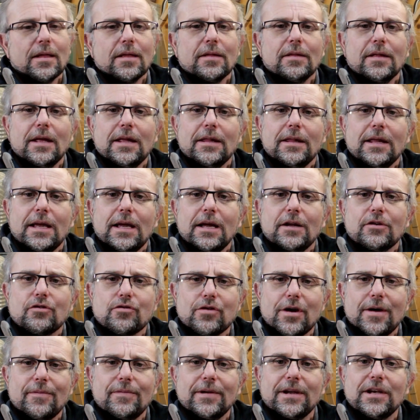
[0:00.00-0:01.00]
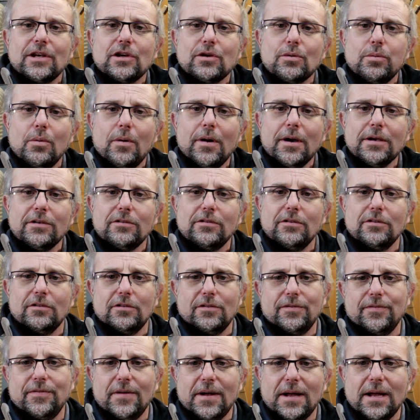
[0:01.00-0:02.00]
that they are travelling twice
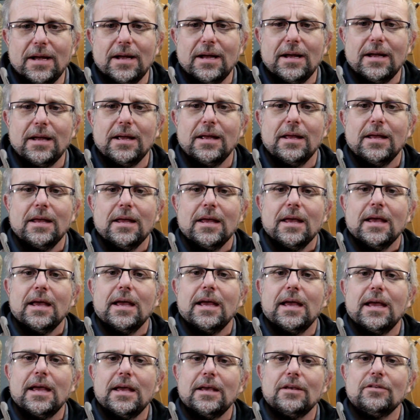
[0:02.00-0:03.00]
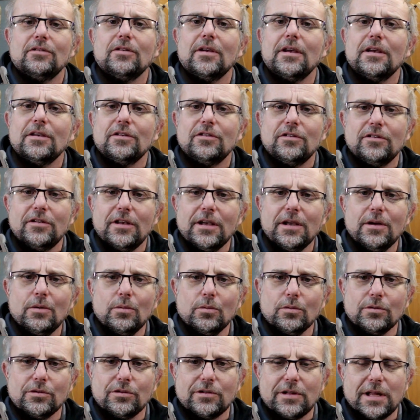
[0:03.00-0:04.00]
as far as a
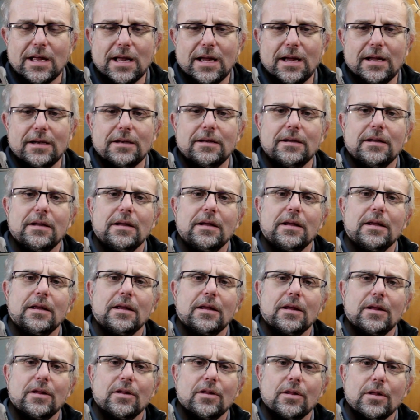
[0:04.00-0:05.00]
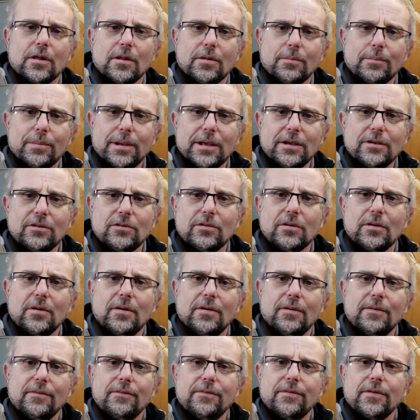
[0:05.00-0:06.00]
single start piece
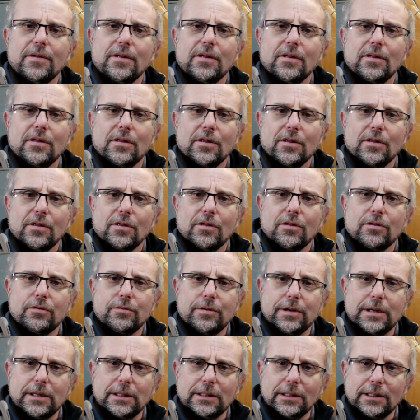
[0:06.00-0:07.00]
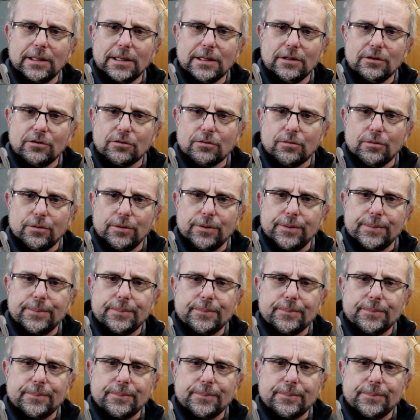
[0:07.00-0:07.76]
of threaded lead screw.